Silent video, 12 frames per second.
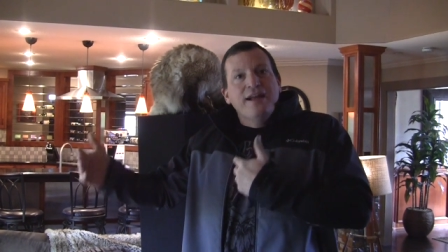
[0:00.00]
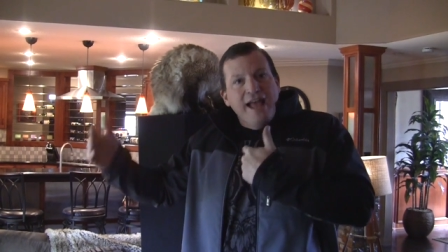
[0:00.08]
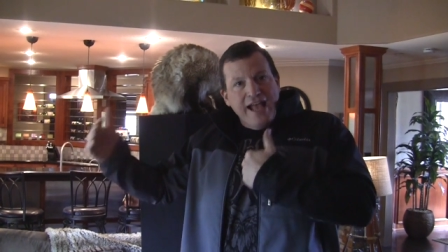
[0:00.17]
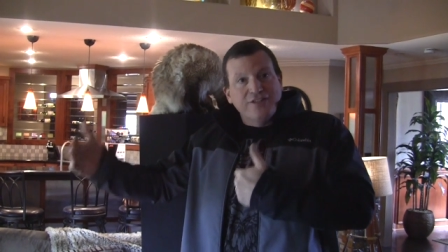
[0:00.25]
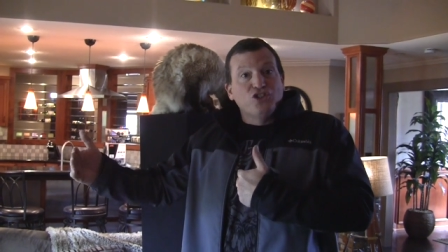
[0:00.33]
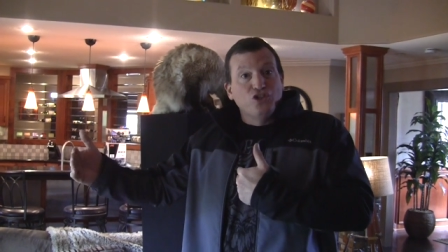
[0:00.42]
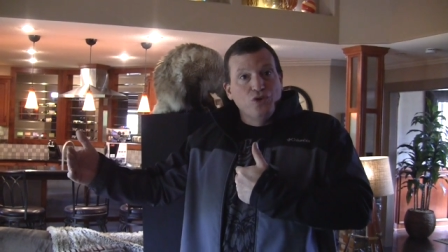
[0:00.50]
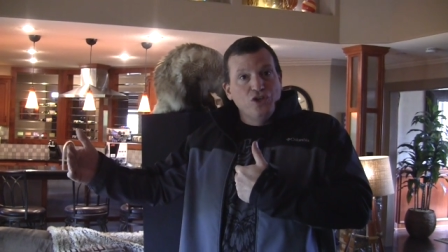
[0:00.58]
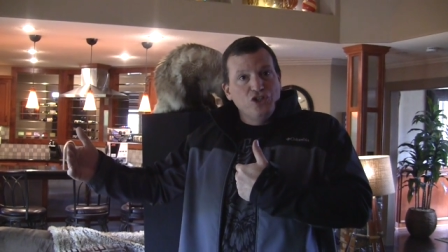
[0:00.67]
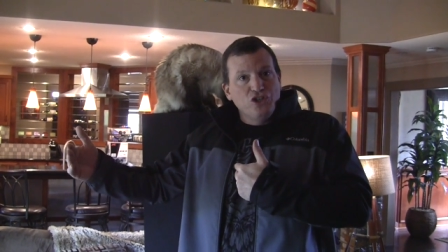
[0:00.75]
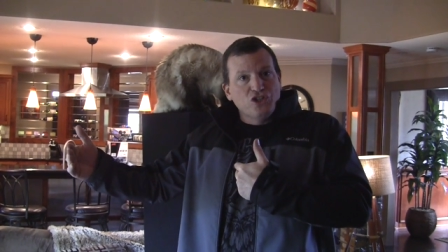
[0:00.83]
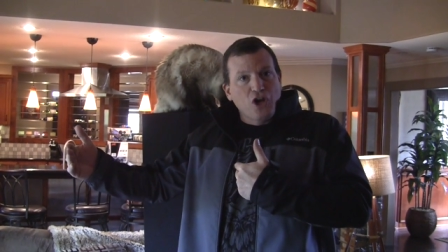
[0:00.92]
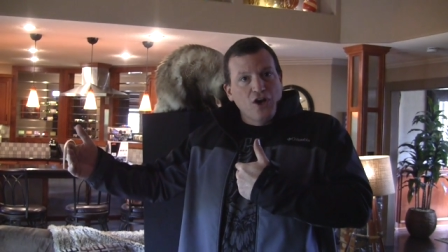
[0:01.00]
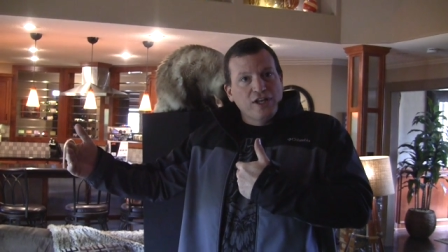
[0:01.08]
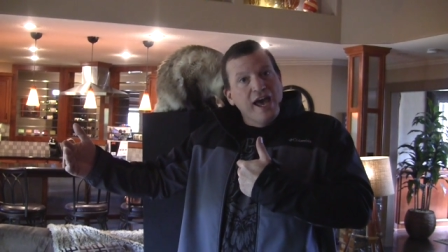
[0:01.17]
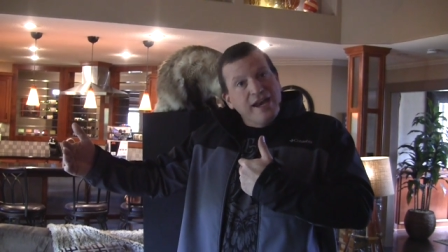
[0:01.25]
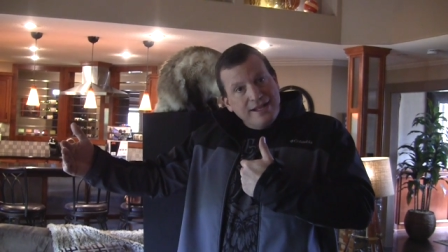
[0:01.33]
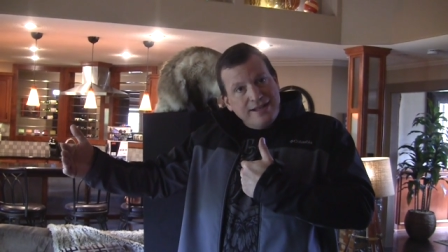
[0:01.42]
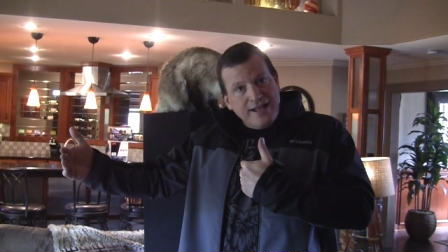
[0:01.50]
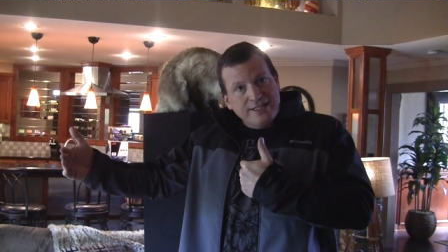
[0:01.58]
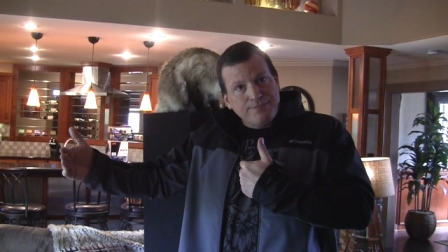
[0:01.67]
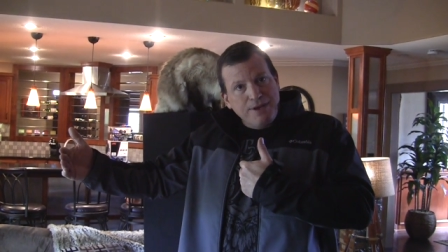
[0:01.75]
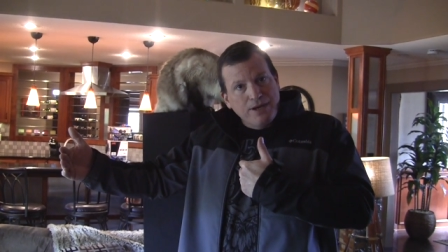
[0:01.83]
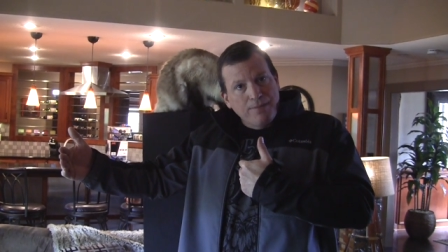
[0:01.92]
As soon as you start cutting that
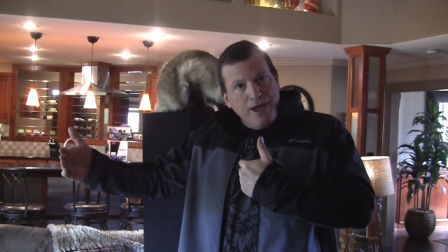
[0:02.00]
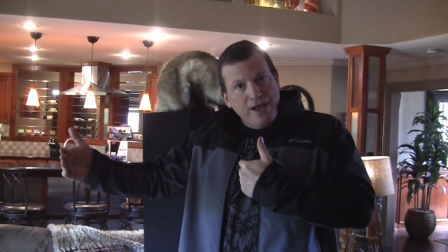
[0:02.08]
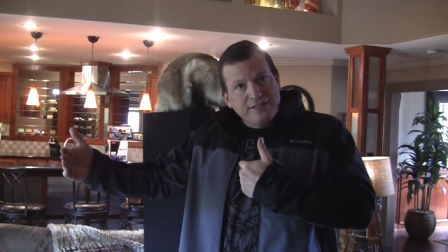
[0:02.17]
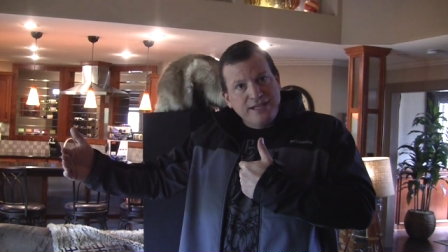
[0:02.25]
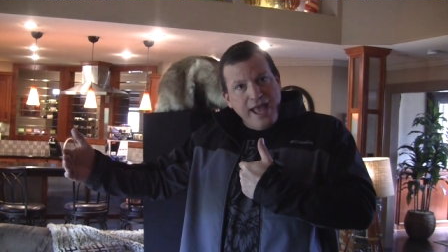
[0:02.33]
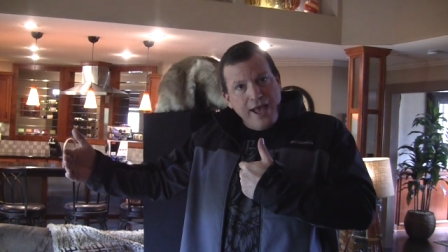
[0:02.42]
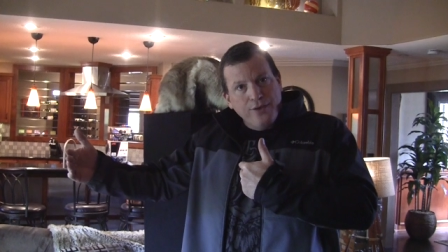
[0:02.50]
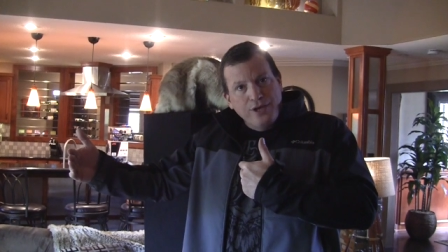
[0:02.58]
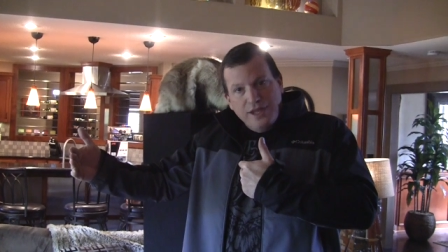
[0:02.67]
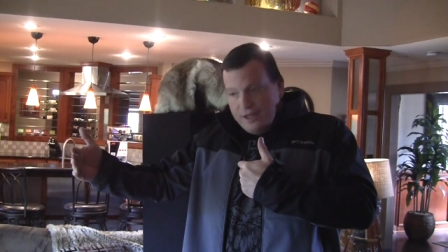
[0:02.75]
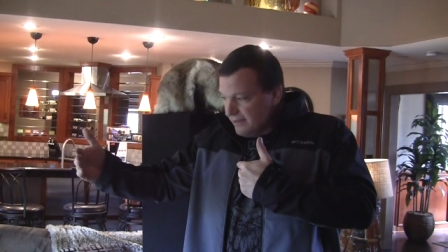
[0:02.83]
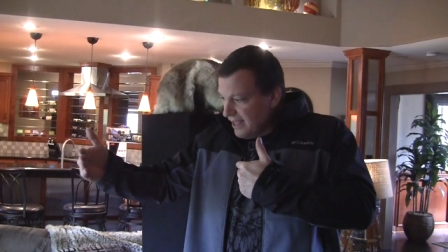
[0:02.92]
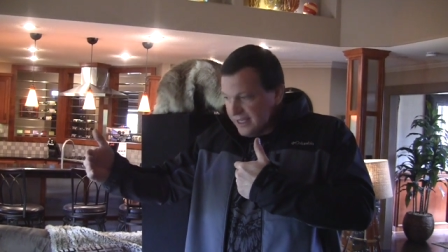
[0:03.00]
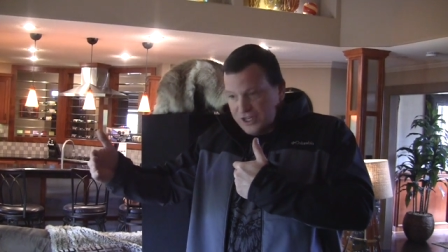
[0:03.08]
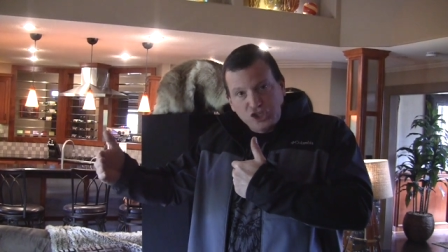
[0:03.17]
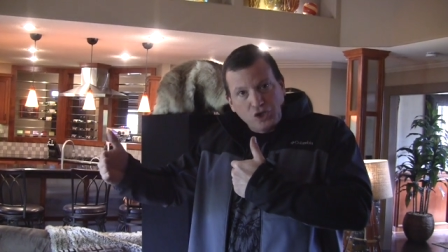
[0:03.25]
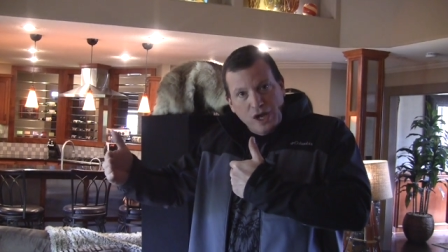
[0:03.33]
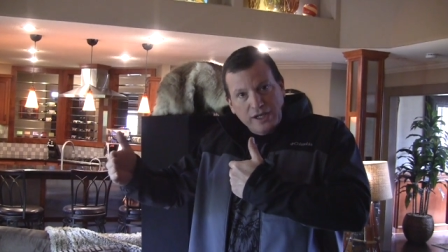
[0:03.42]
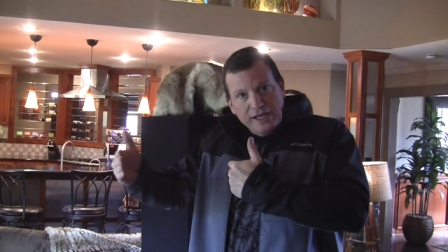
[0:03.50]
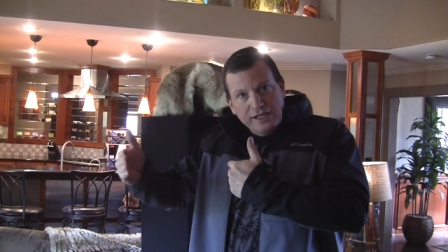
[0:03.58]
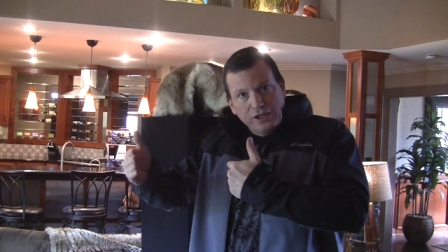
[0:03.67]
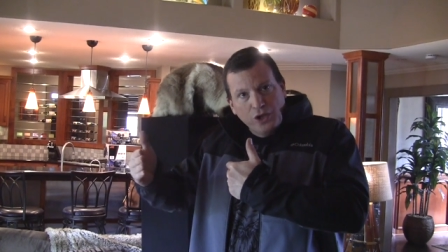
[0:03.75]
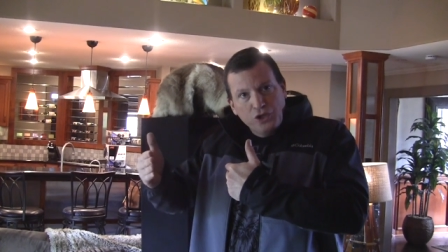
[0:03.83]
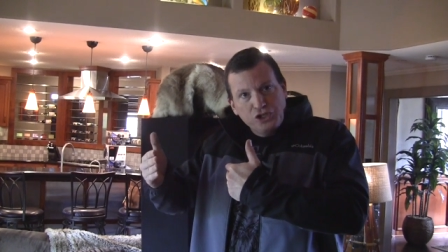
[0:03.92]
speaker box down, like a truck
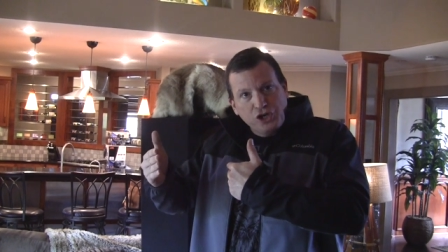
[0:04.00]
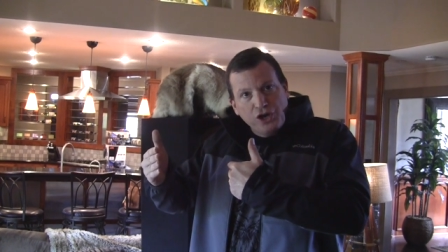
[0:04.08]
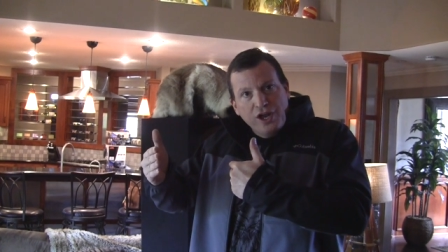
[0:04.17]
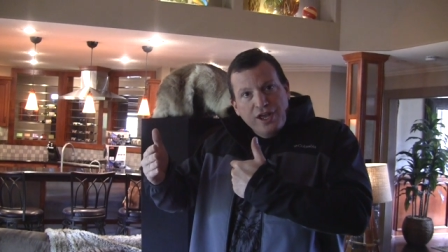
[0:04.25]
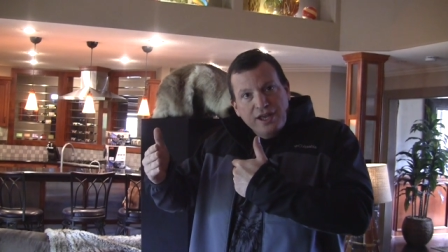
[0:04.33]
enclosure,